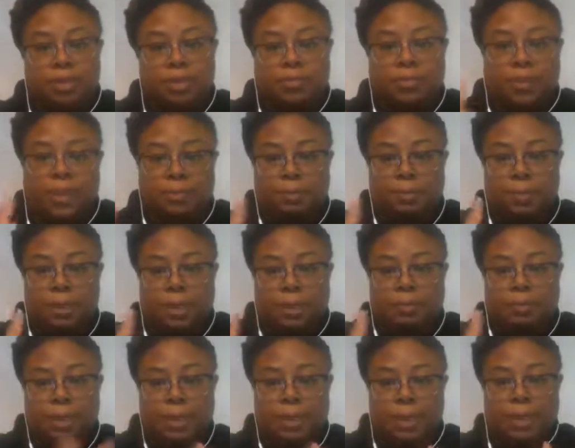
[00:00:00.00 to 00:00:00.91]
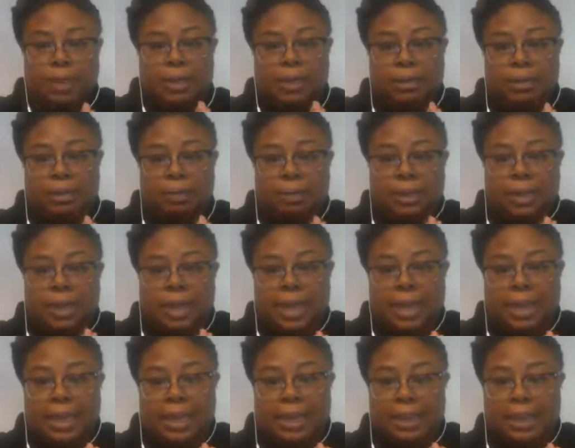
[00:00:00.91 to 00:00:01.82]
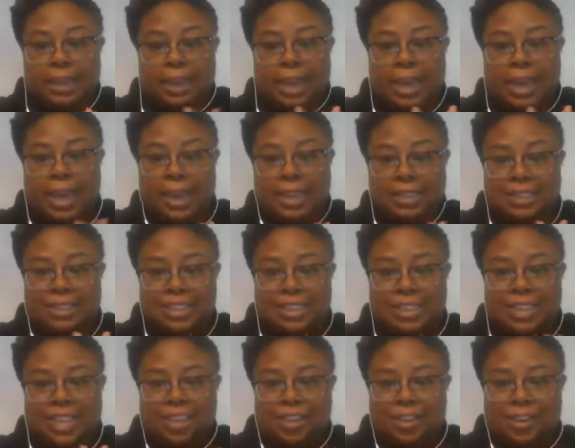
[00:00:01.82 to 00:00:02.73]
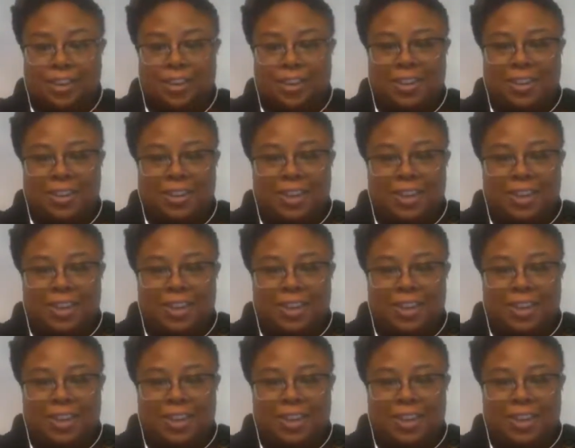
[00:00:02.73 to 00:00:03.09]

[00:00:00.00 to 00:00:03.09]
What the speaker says: Facebook and Bing play nice together,